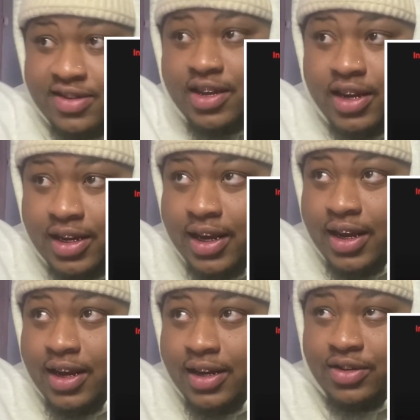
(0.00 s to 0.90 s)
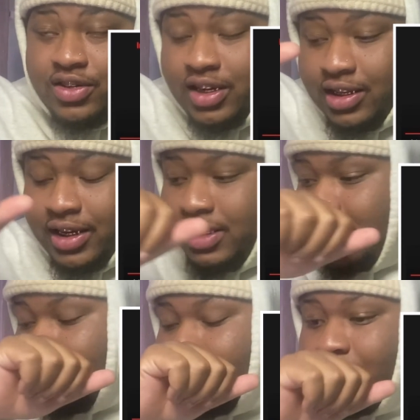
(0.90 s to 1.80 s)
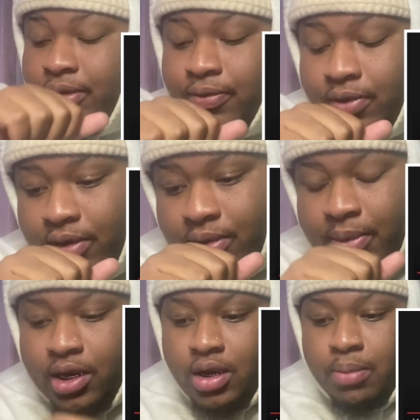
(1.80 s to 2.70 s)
stuck in the head and shit like that. You feel me?